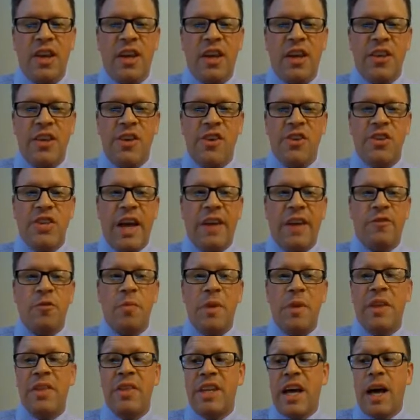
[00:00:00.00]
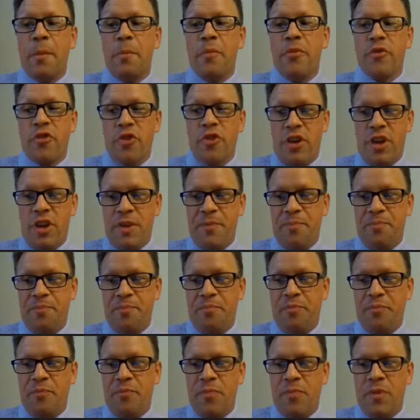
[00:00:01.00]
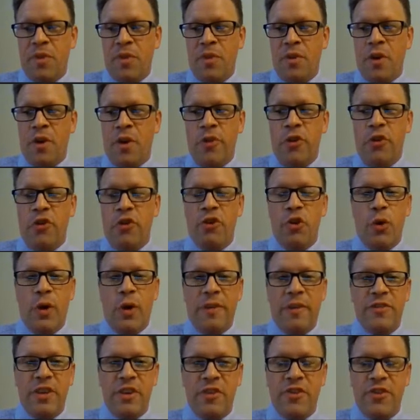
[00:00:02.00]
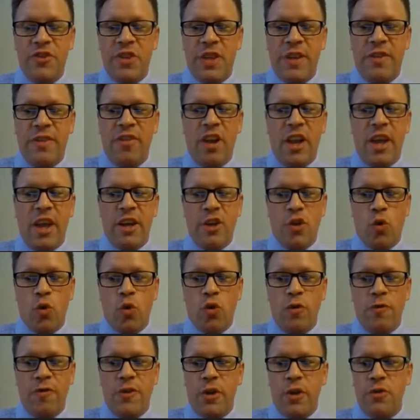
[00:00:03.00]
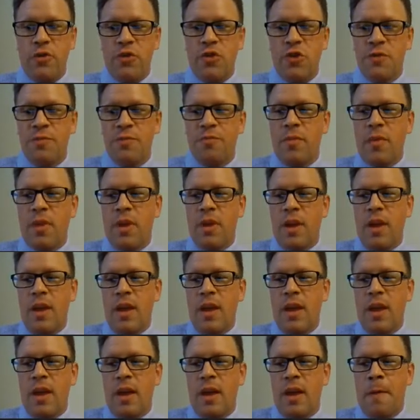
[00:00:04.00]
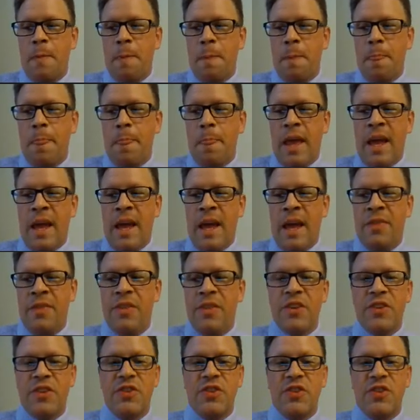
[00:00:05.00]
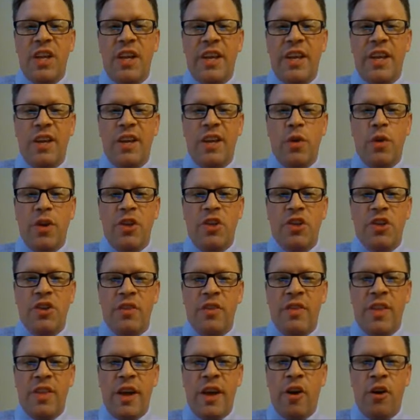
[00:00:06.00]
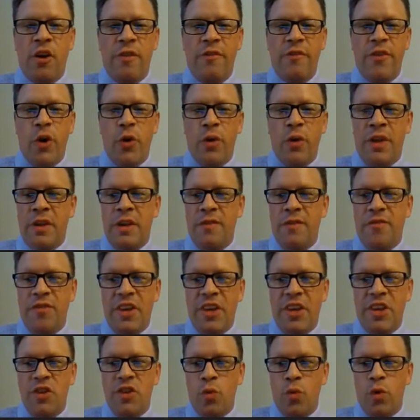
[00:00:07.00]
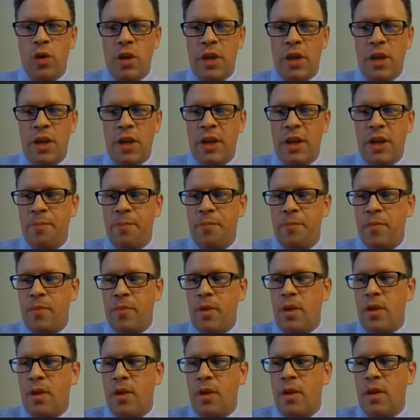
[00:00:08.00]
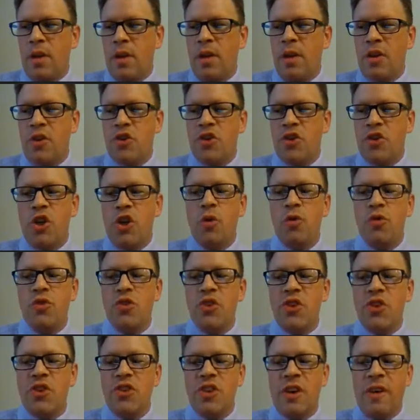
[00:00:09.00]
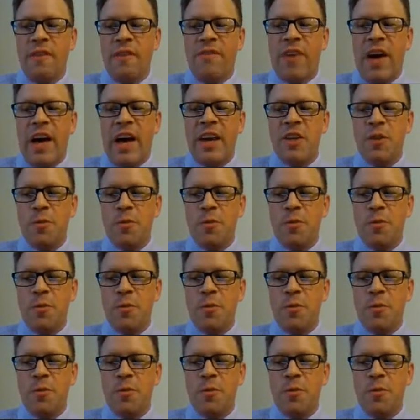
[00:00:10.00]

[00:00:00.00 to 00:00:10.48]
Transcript: You just have to be in the top 3, although you do have to receive electoral votes. And the Senate, which they all vote individually, chooses a vice